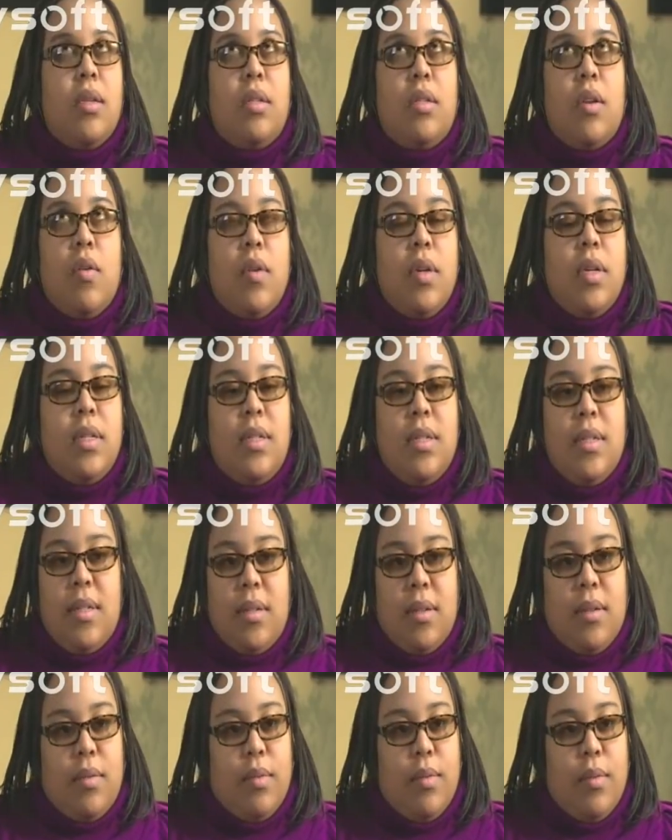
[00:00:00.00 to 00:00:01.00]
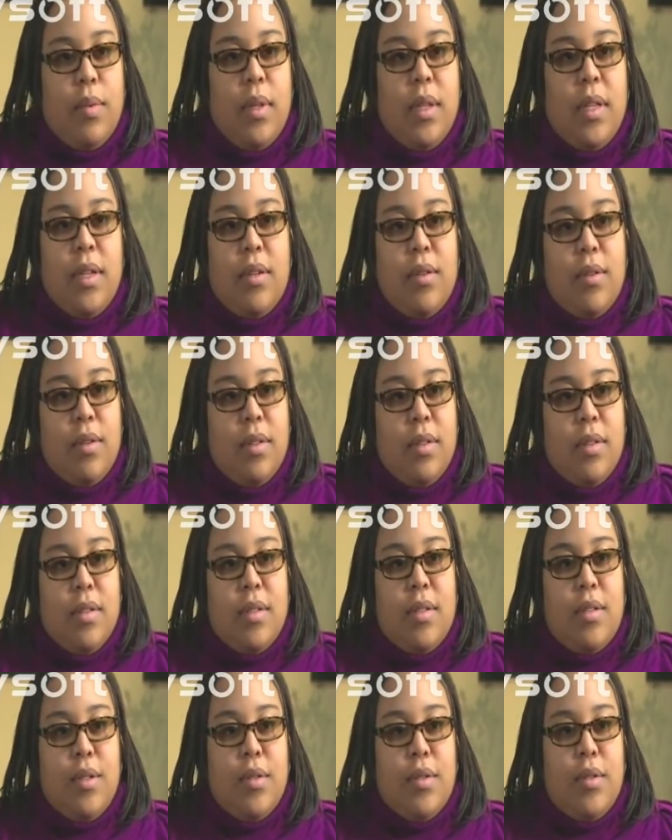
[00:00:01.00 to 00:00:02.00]
So it's just a really cool
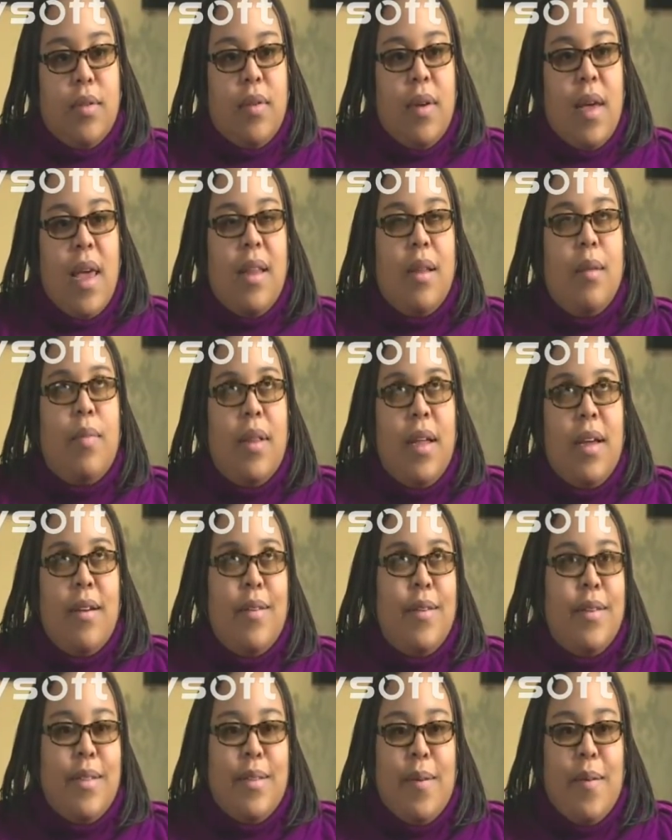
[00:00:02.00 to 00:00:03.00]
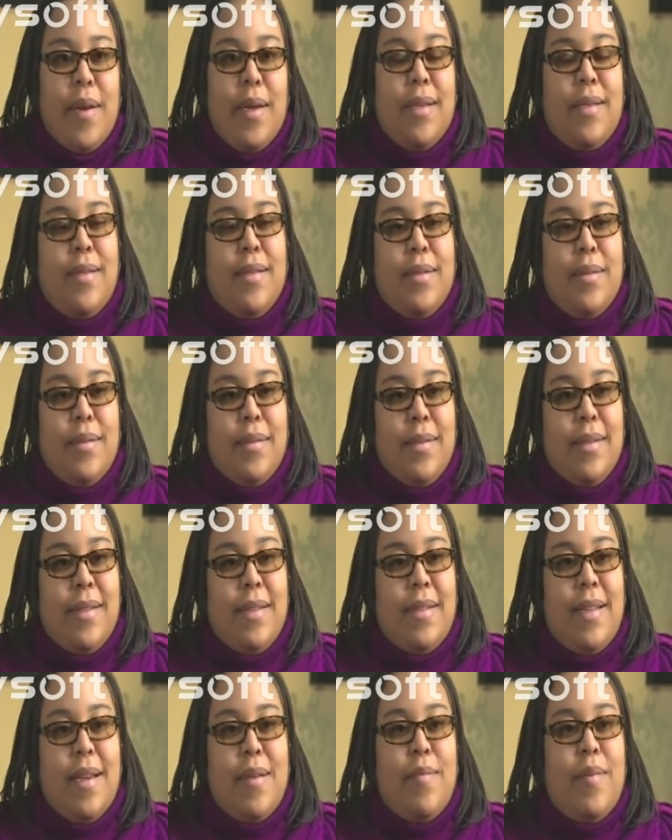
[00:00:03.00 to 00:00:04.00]
little tool. And the planner is great too,
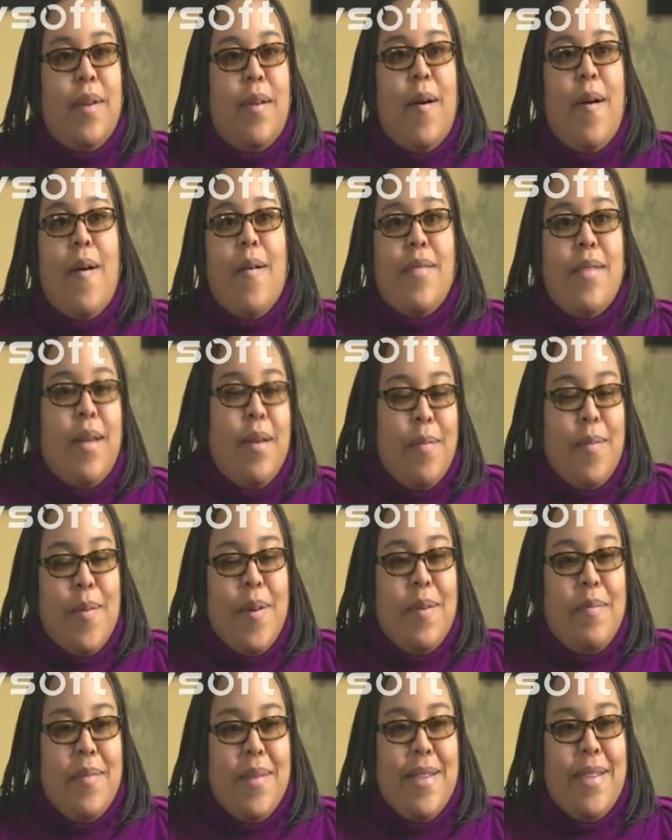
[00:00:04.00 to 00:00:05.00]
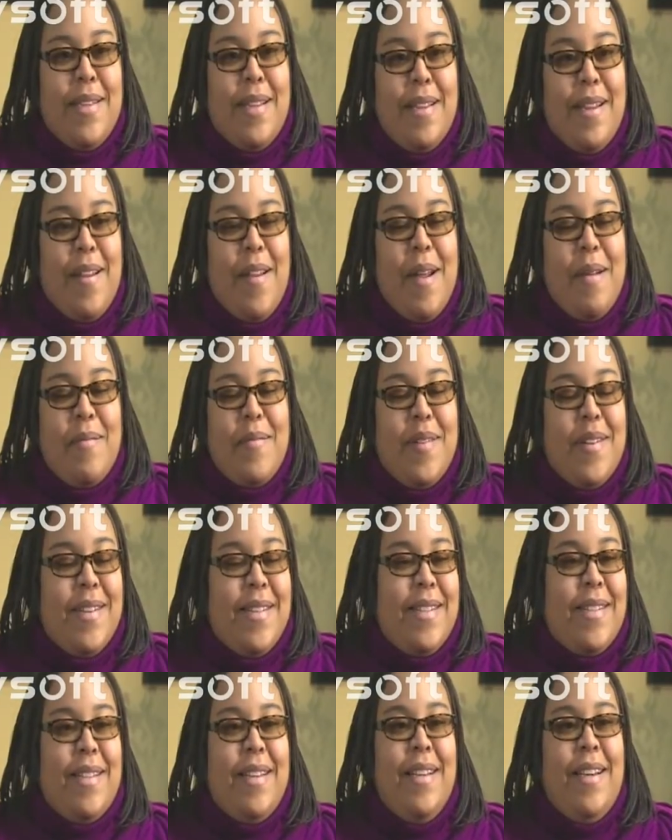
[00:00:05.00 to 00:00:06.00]
because they can put all their appointments in there at
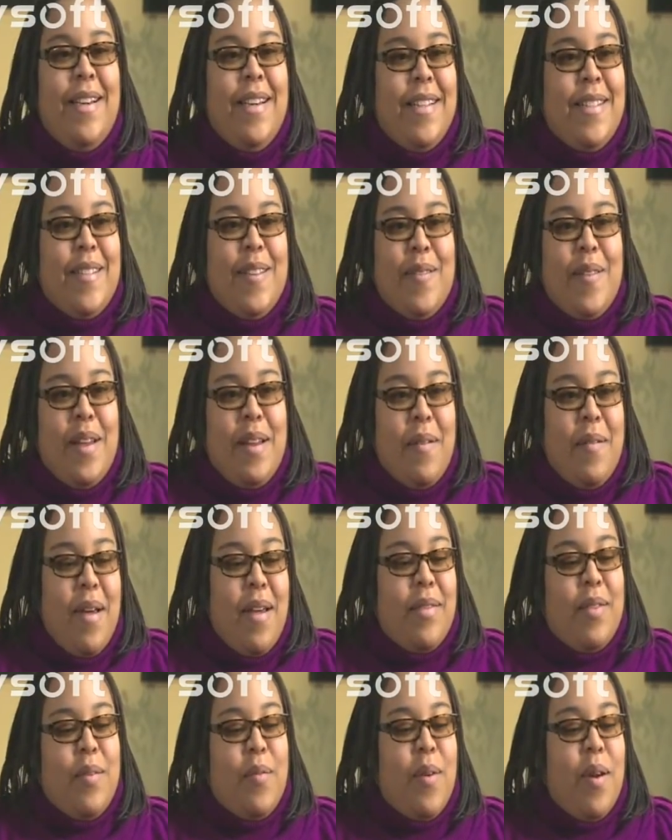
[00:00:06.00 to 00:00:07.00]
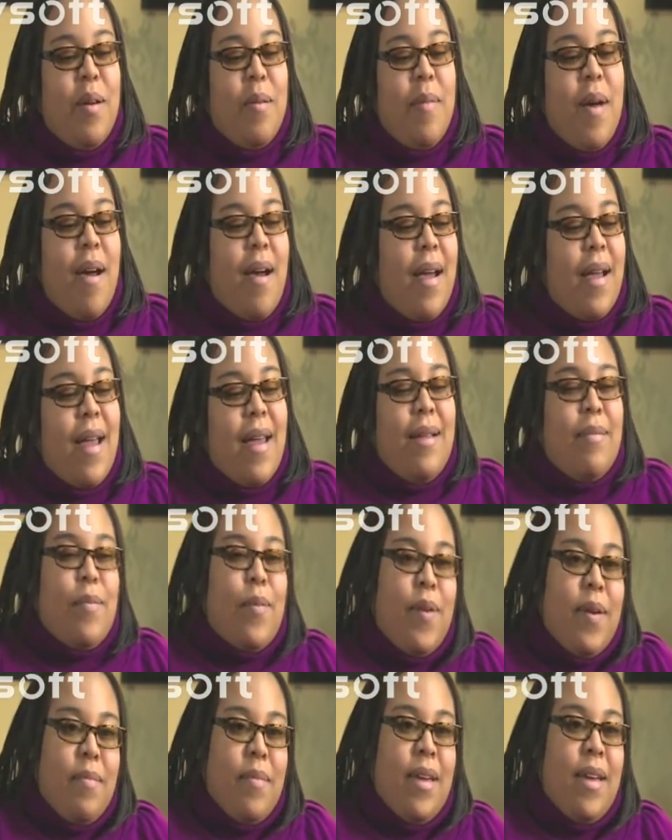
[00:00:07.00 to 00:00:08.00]
once, so they don't have to worry about, I got an
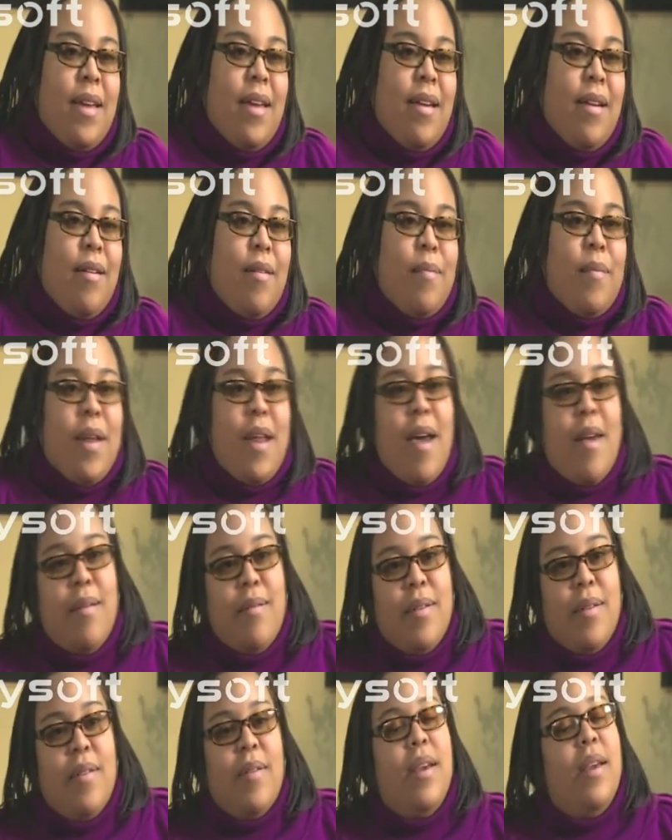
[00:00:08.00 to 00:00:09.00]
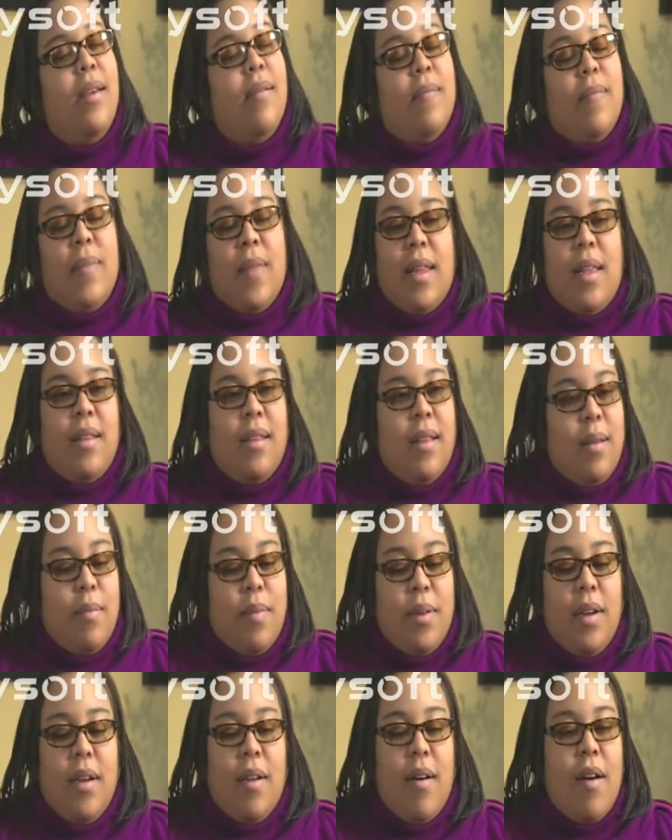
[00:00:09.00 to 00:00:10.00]
appointment here, but I don't know. They
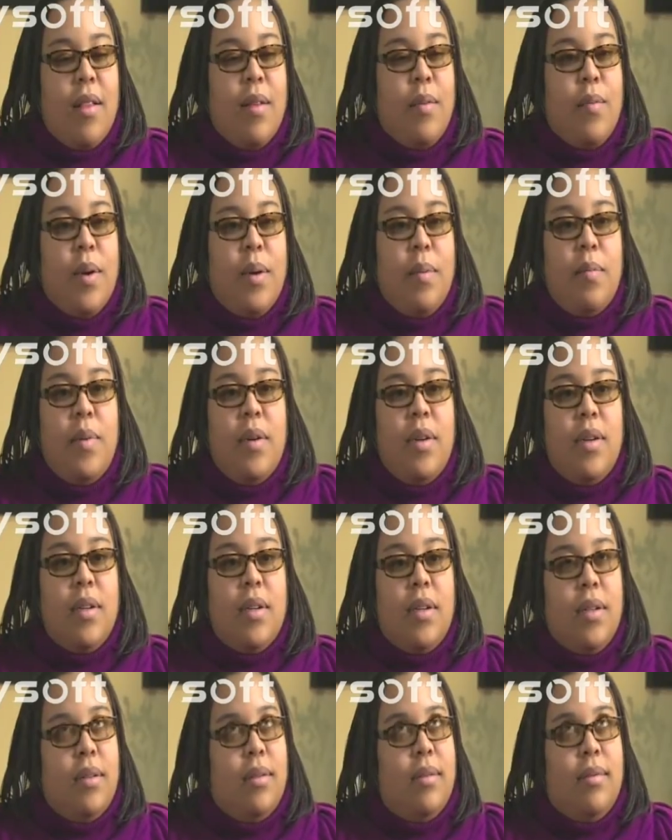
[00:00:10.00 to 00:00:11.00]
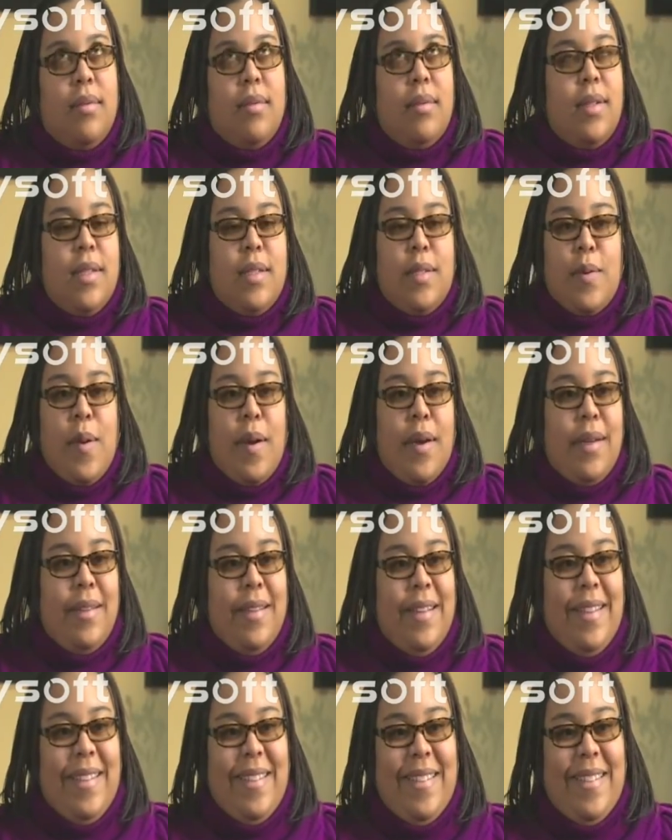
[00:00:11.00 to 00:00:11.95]
put it all in one book. It's great.